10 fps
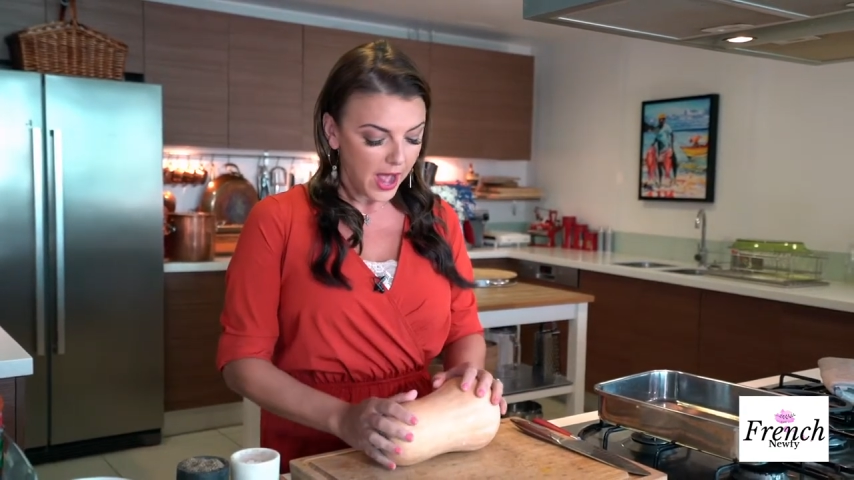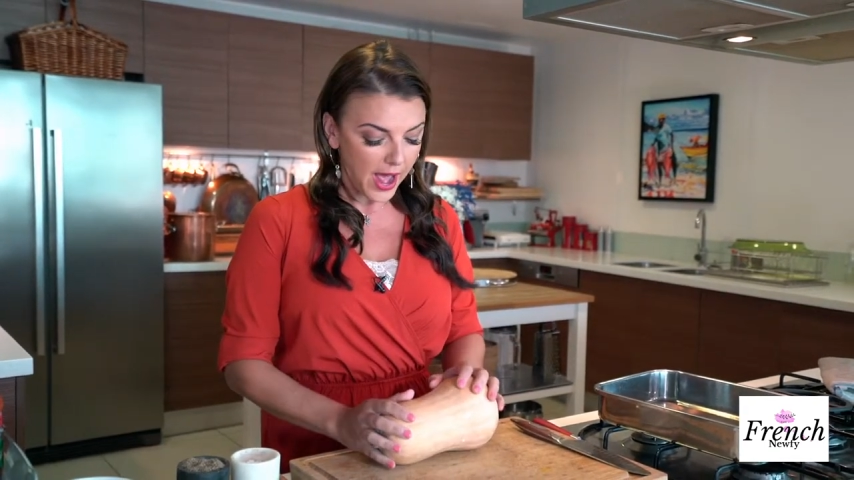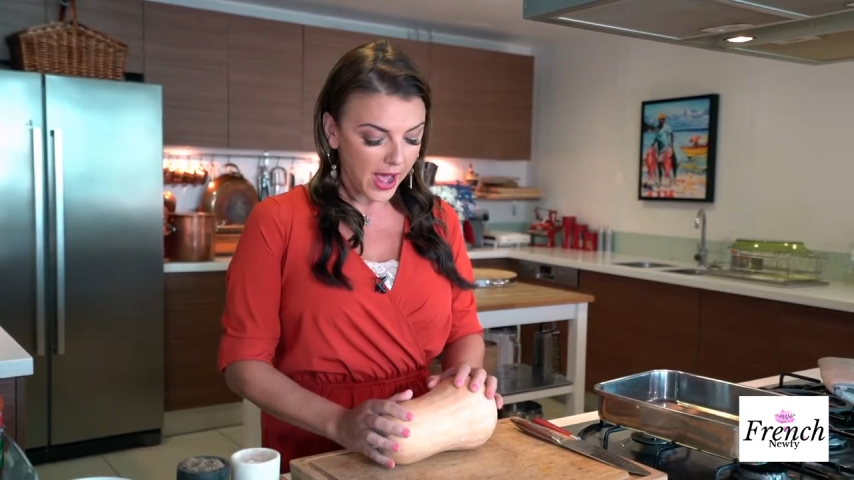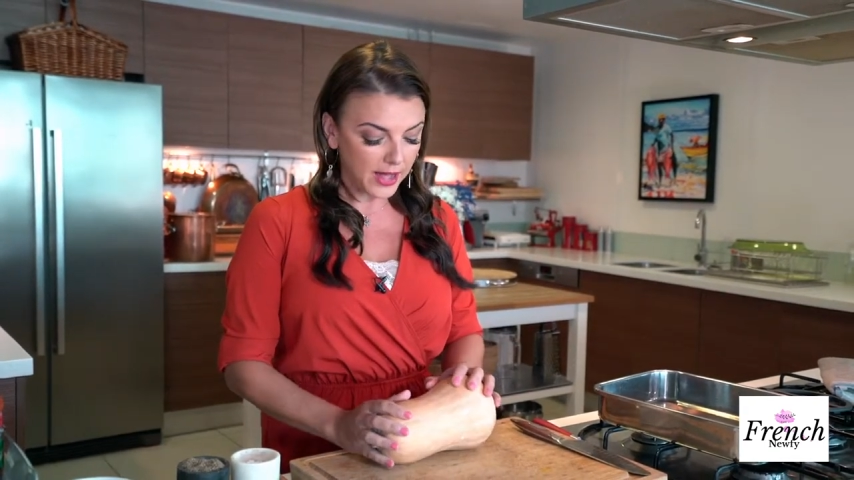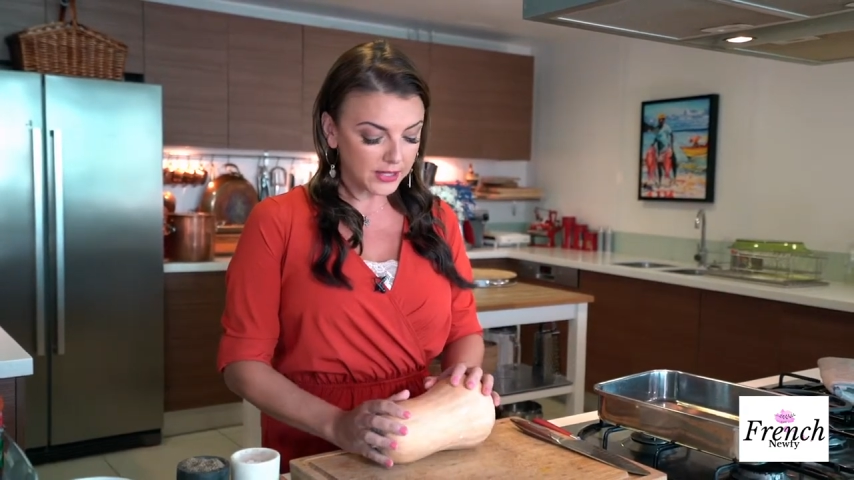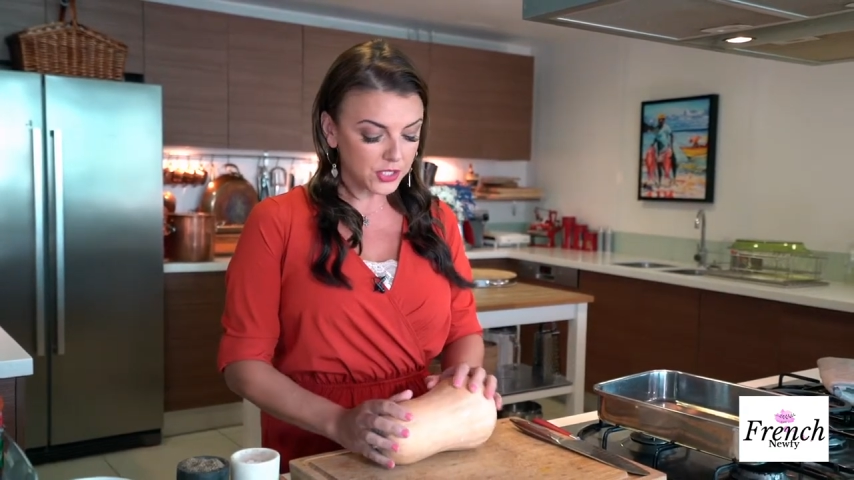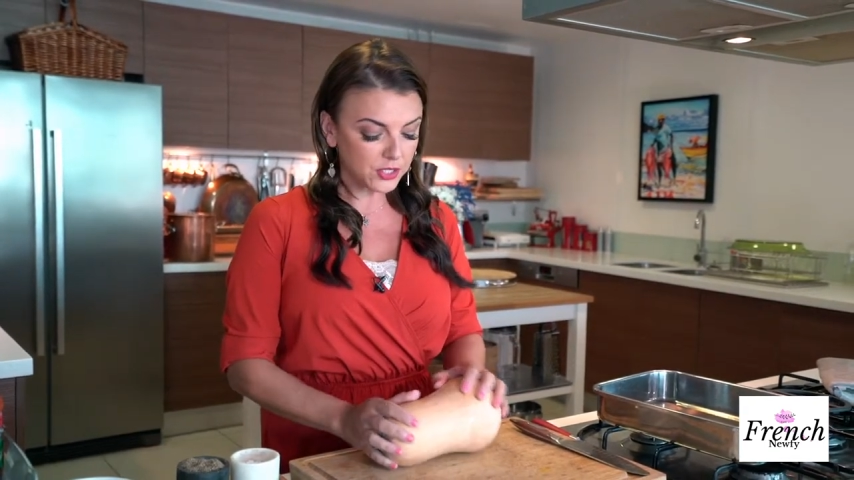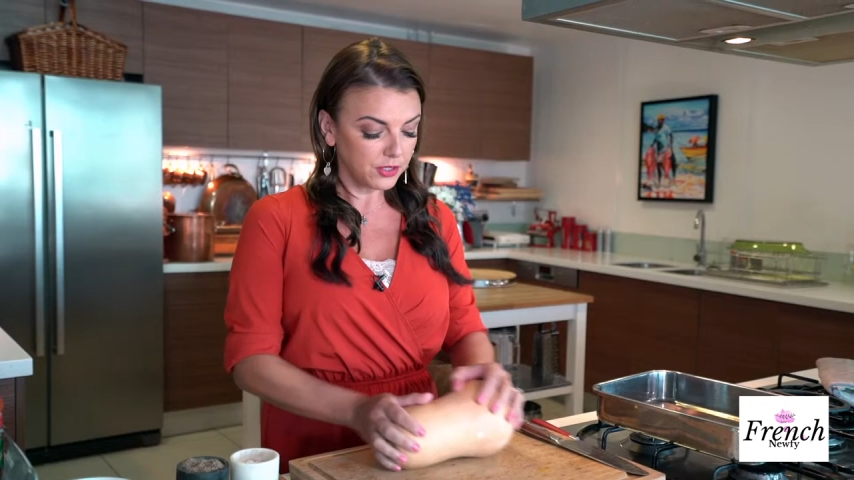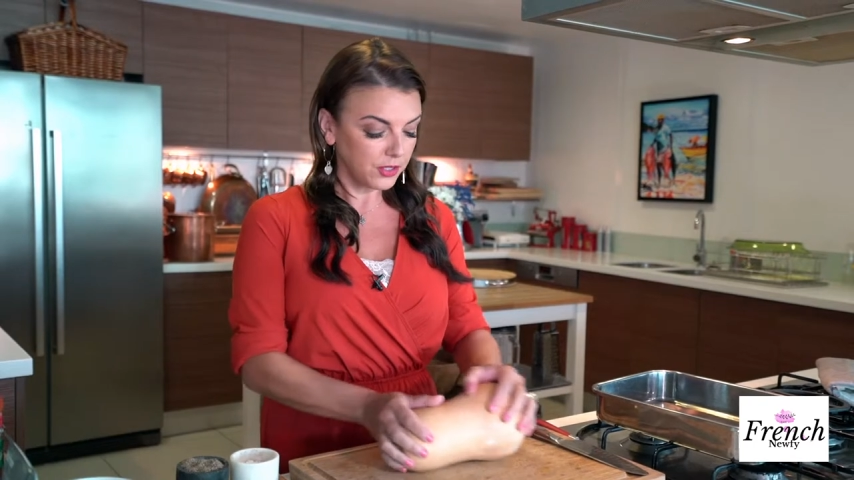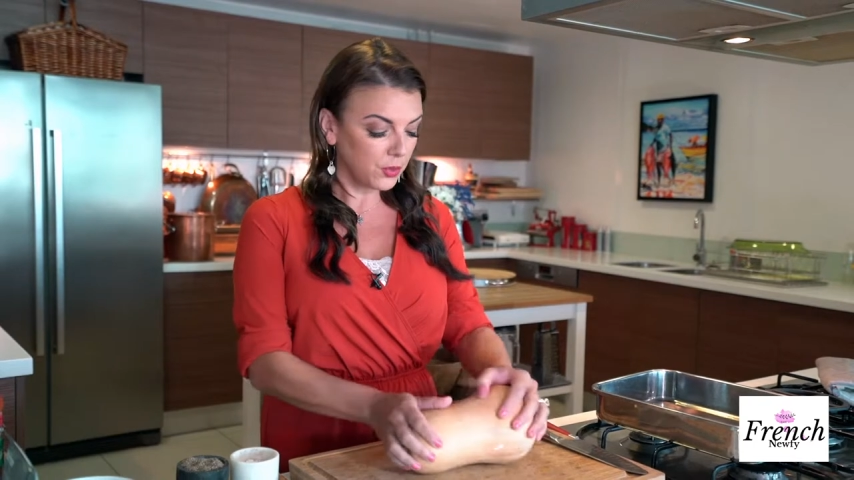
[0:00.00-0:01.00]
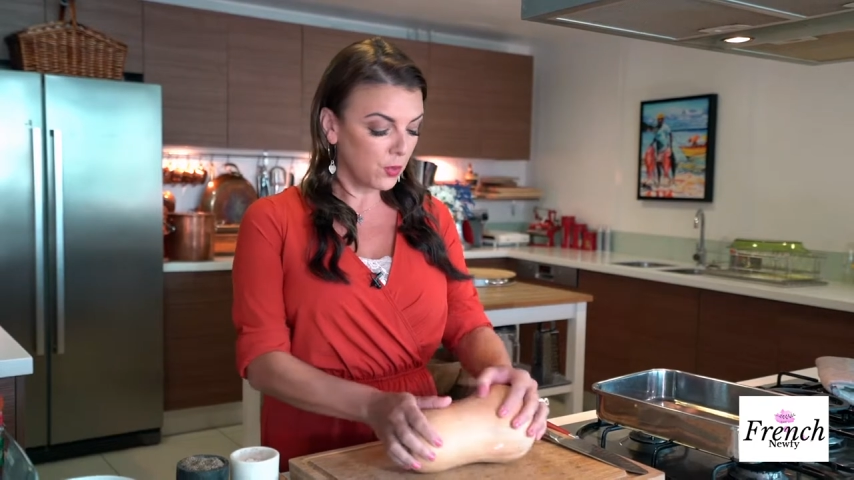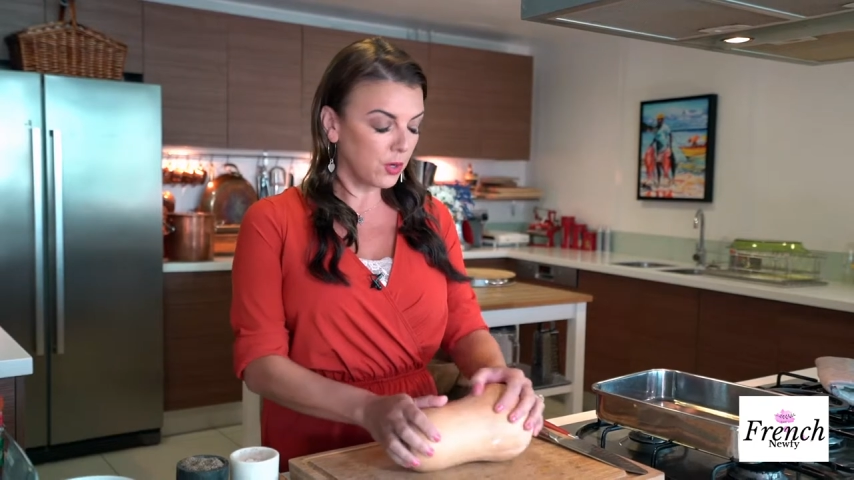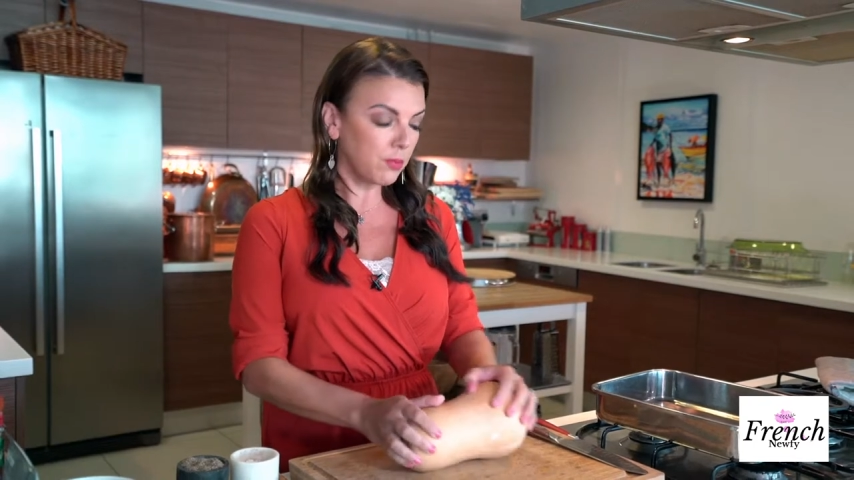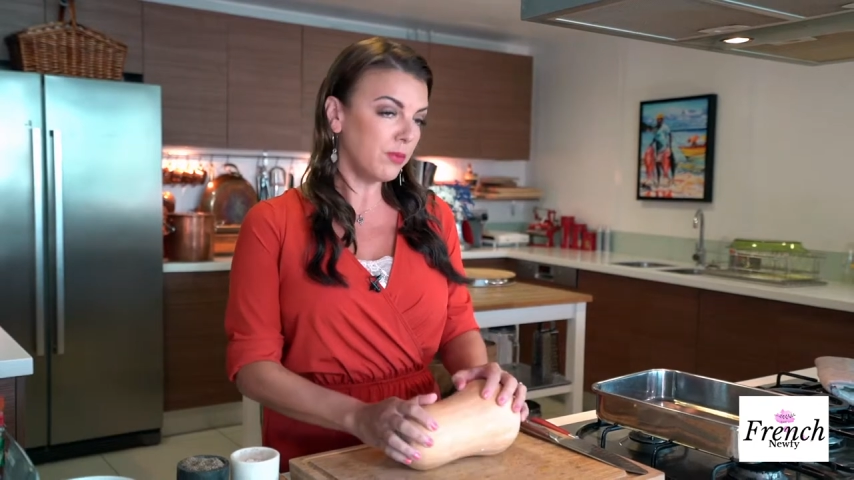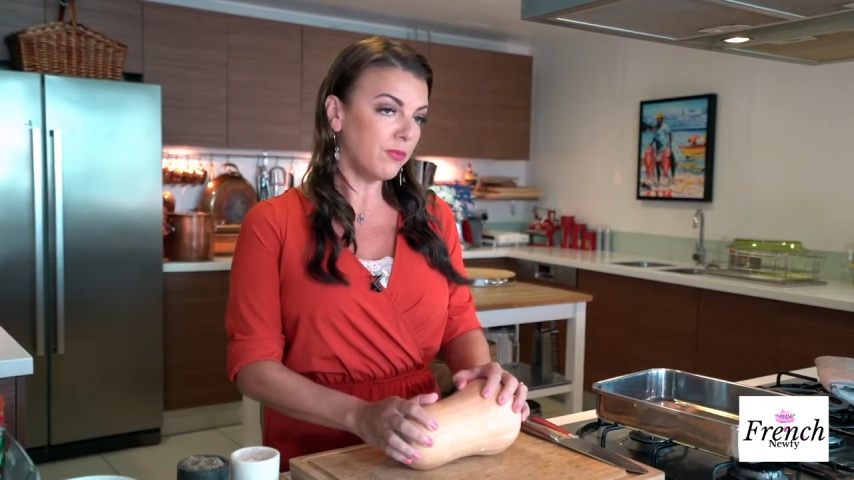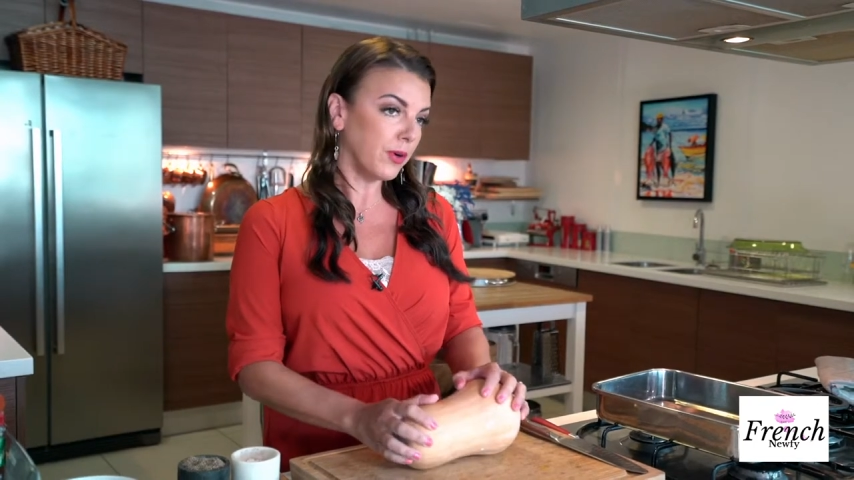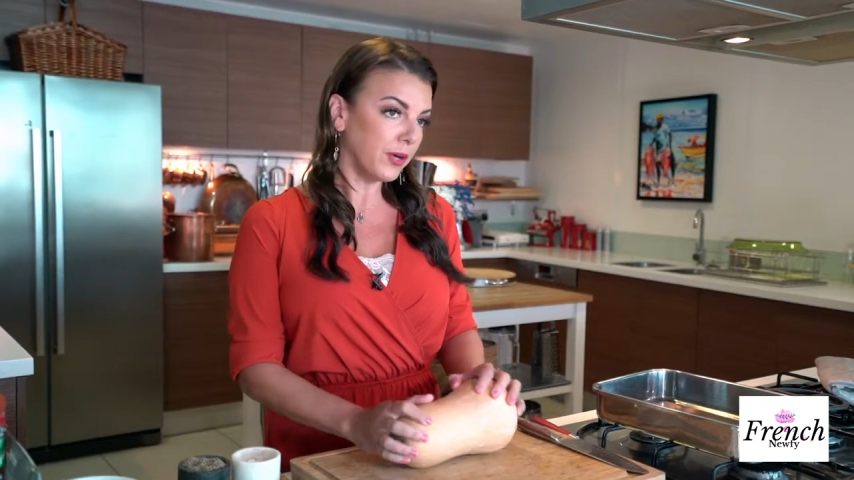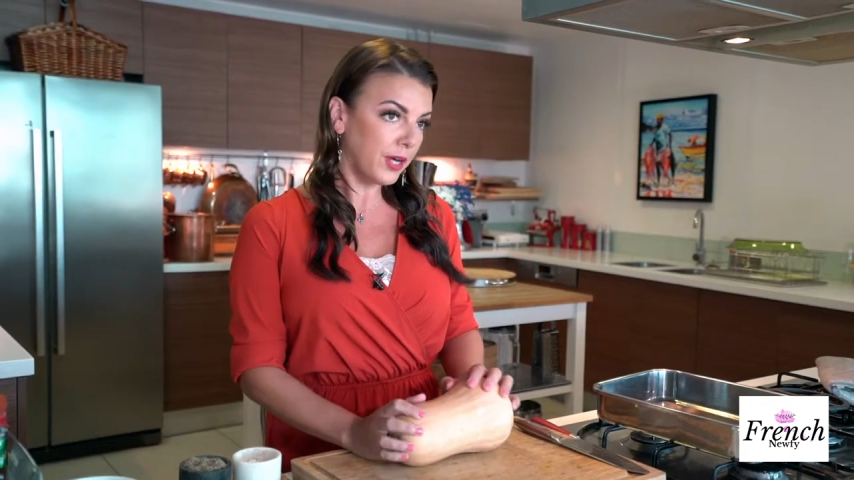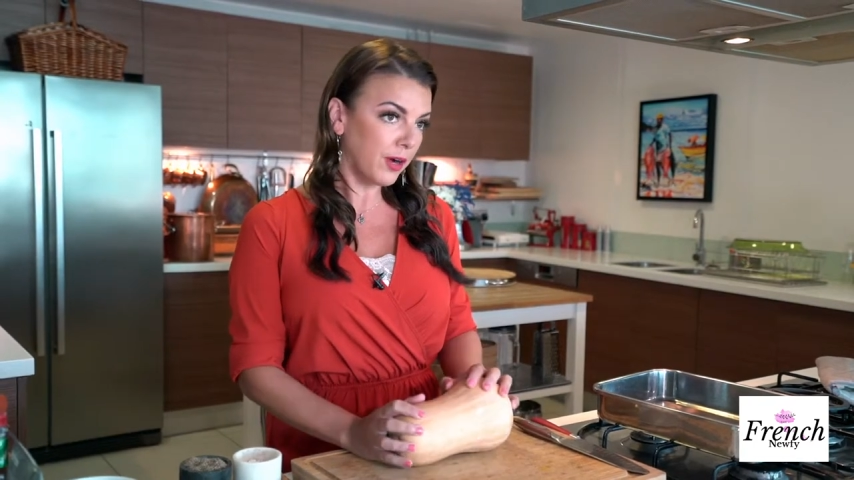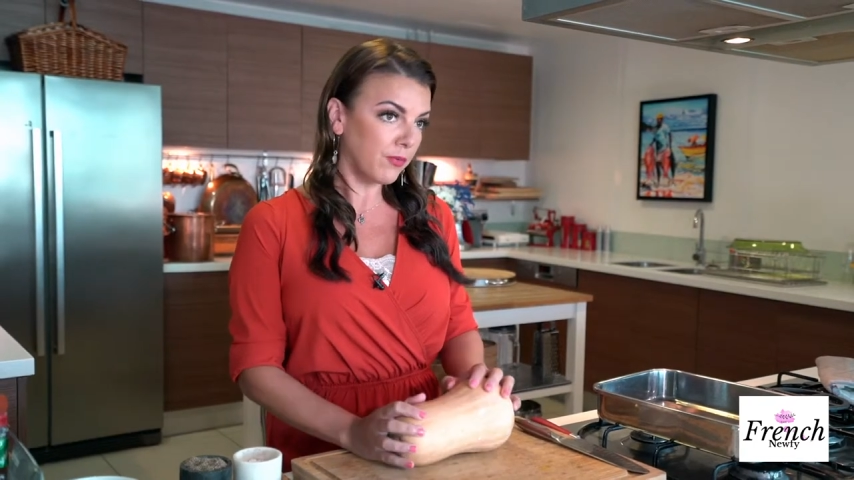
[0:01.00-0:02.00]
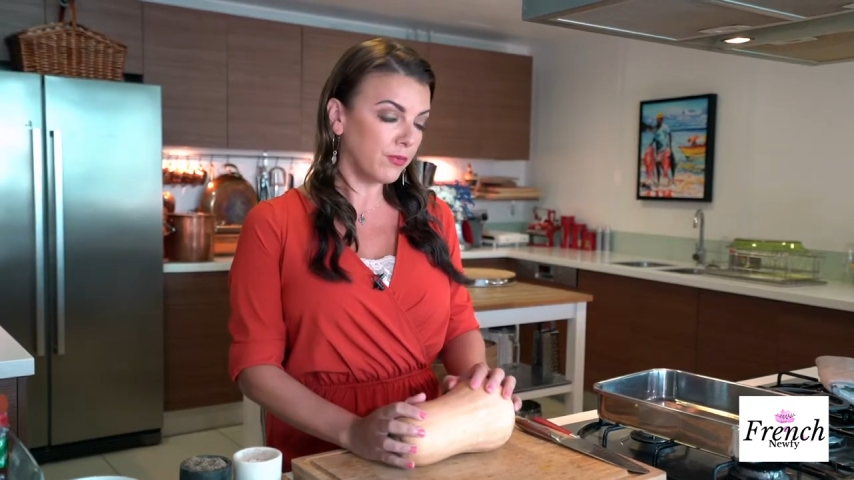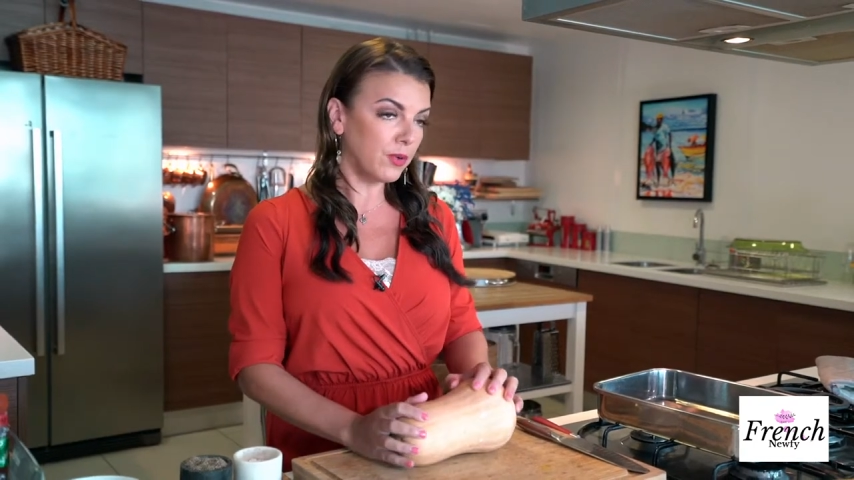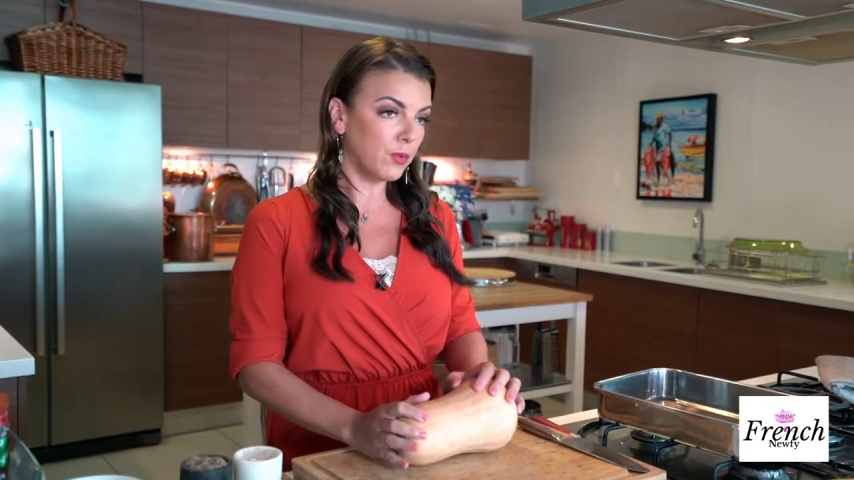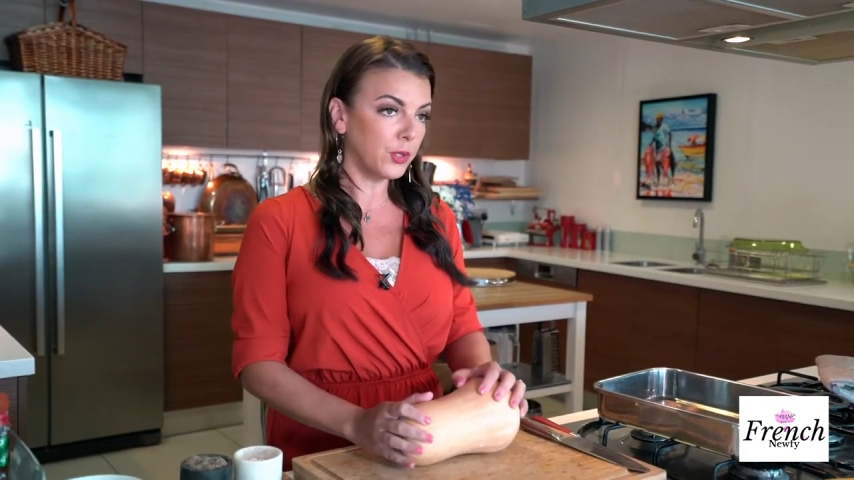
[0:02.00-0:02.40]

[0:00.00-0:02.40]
And you want to be very careful